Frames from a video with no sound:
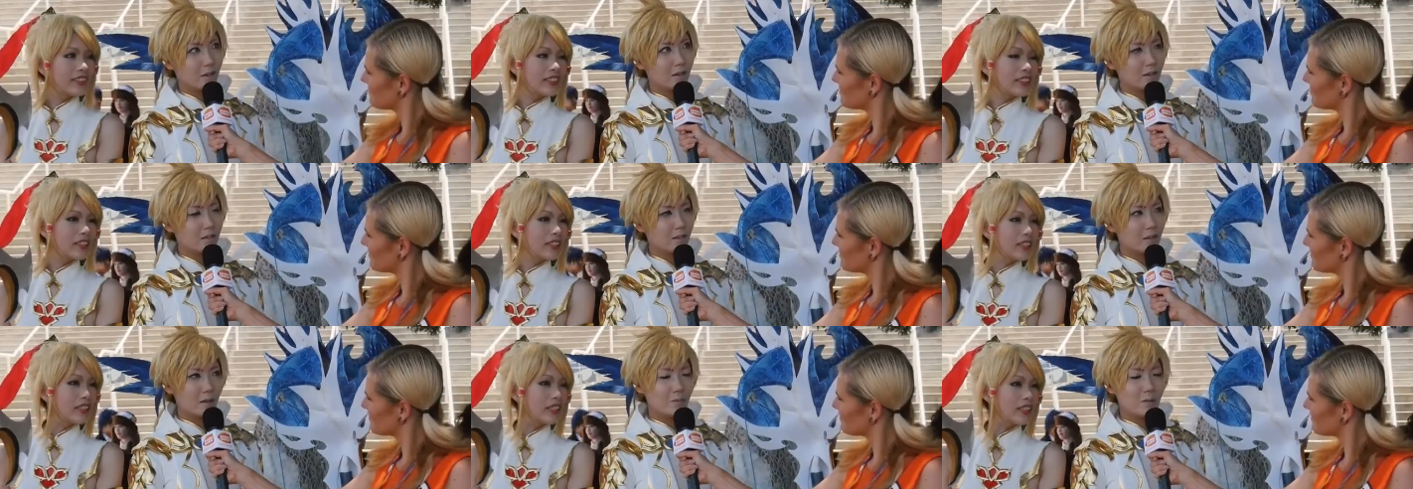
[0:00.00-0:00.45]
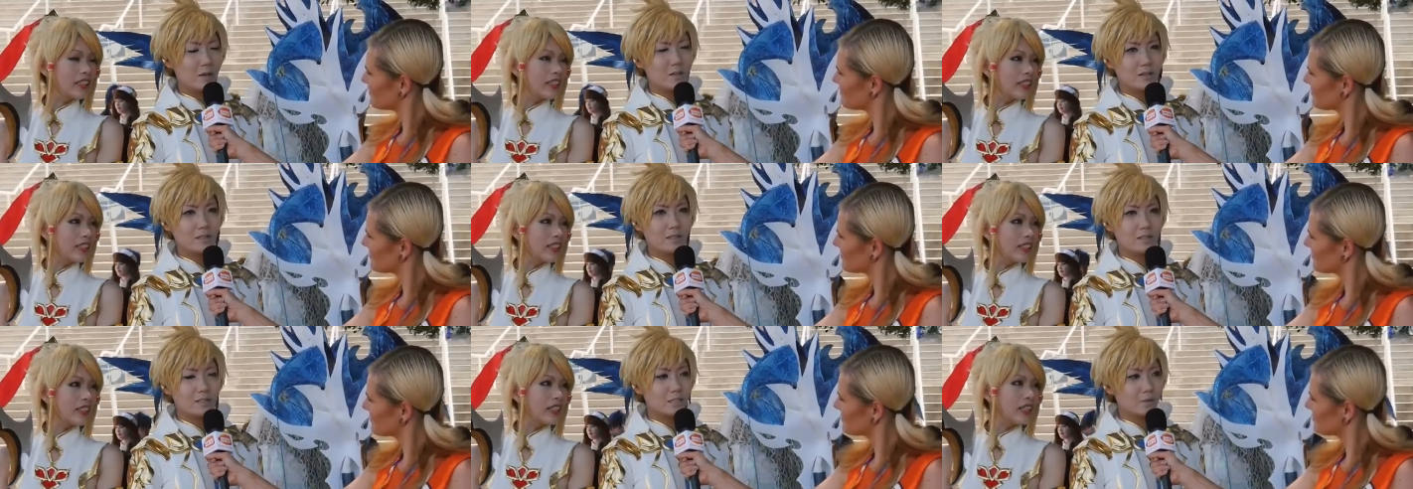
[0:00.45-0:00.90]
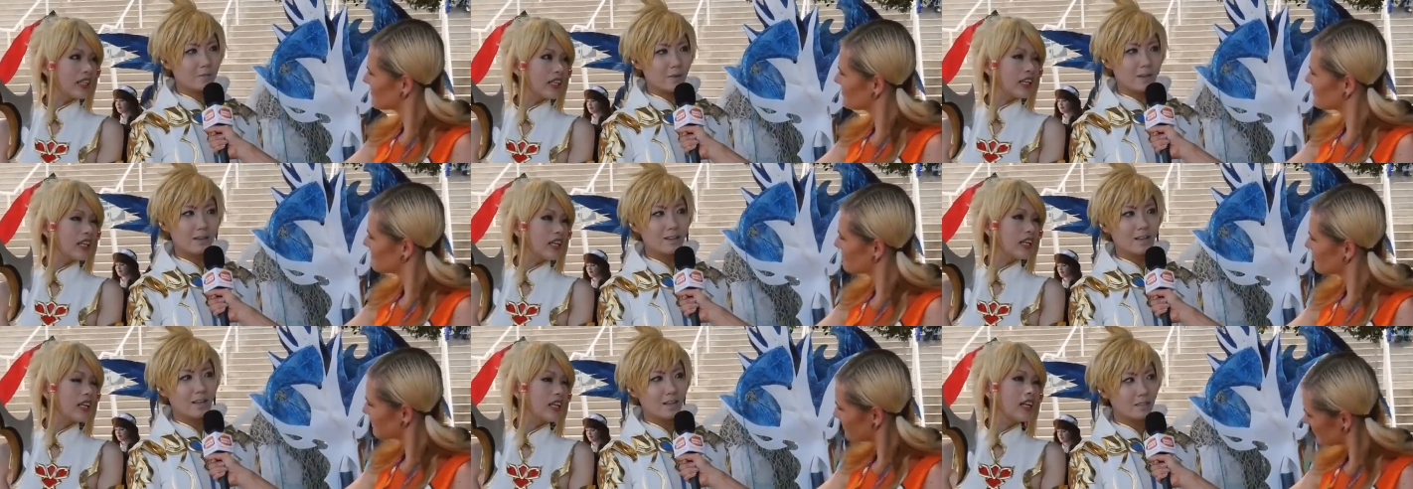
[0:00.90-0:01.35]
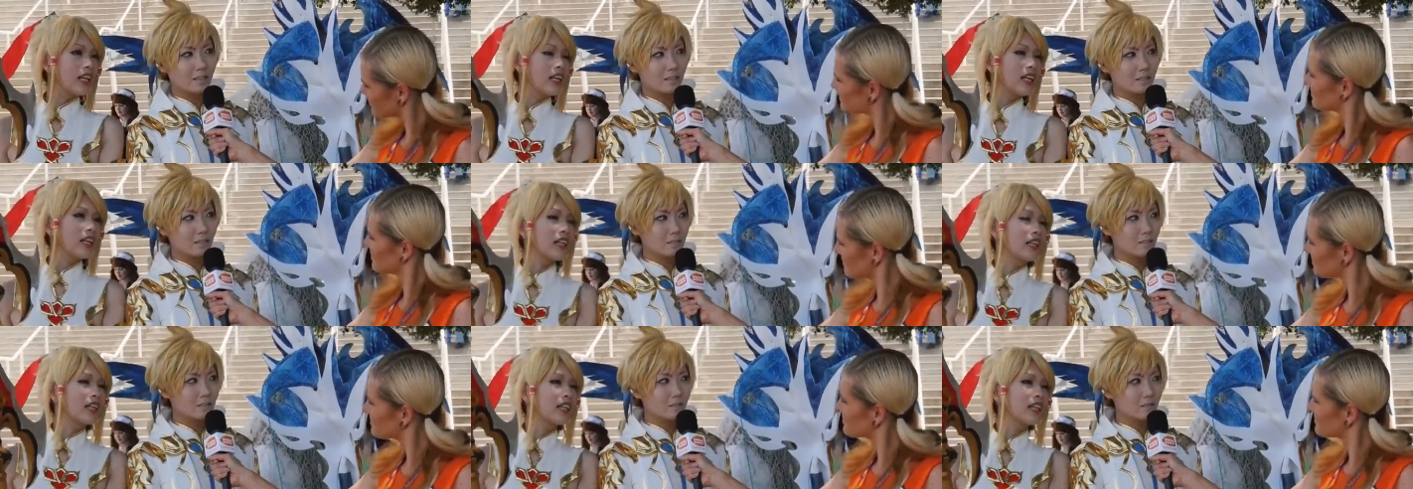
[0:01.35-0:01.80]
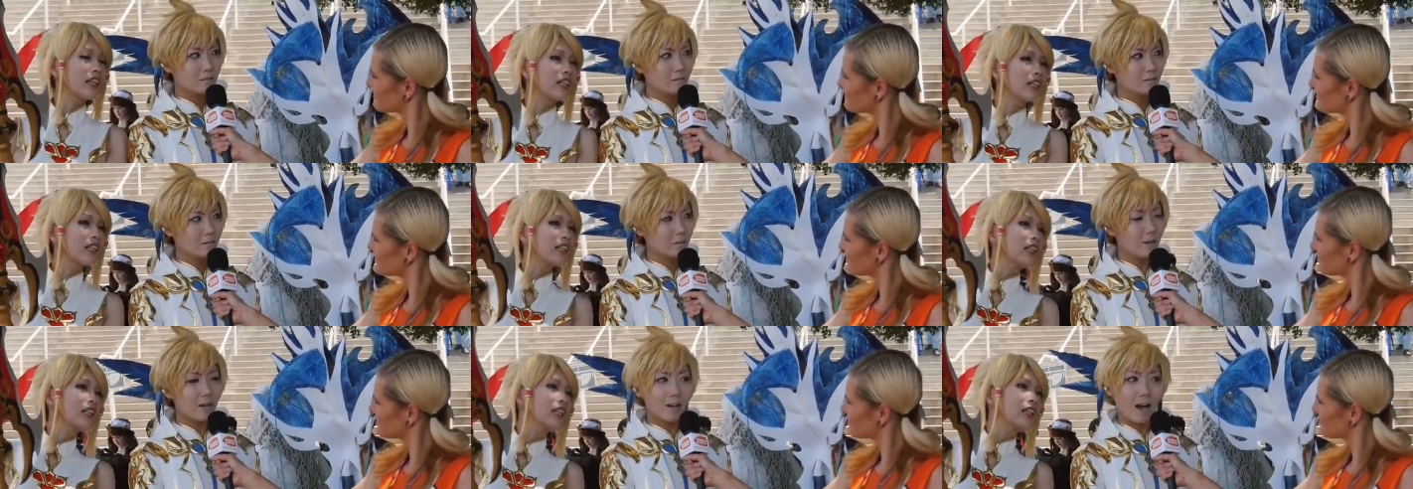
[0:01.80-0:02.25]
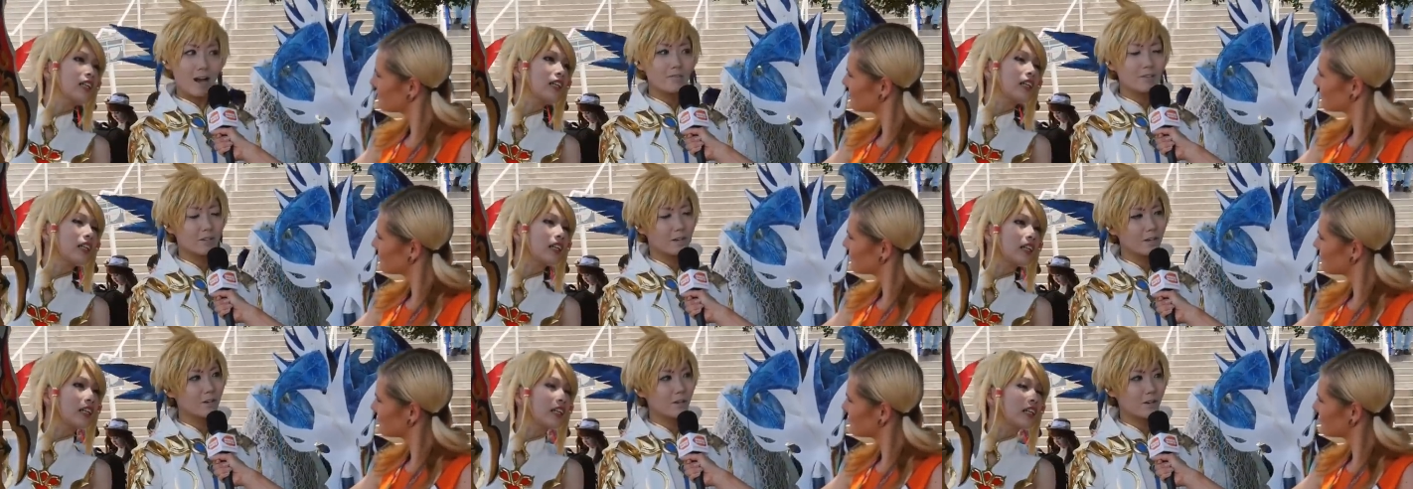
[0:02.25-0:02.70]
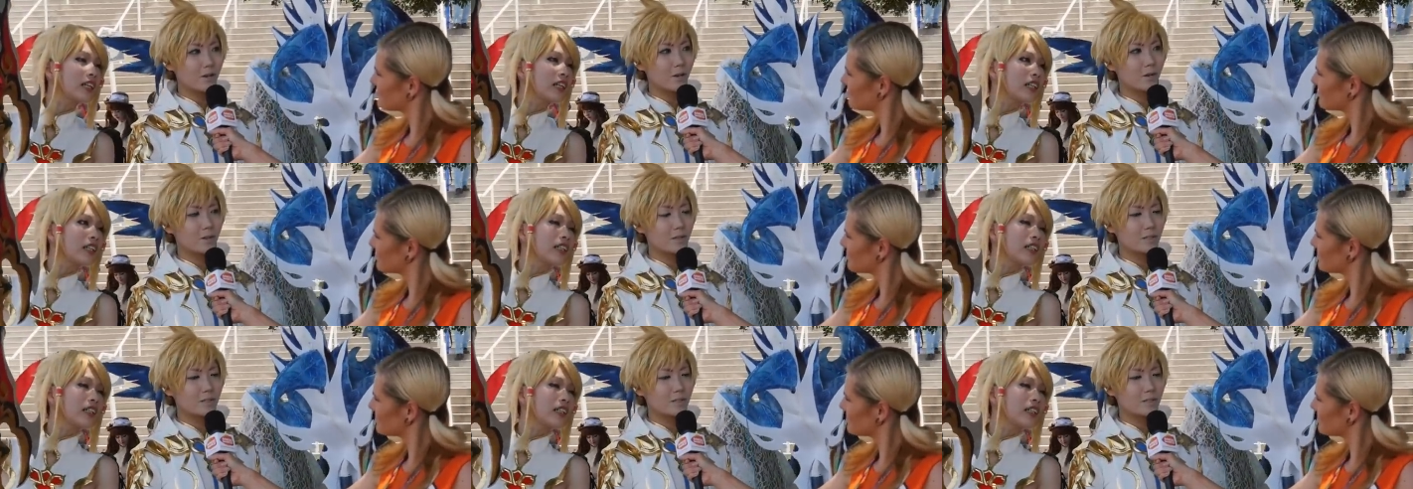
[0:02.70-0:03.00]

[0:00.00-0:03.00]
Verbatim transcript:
Speaker 1: like came out in Japan like about half a year ago,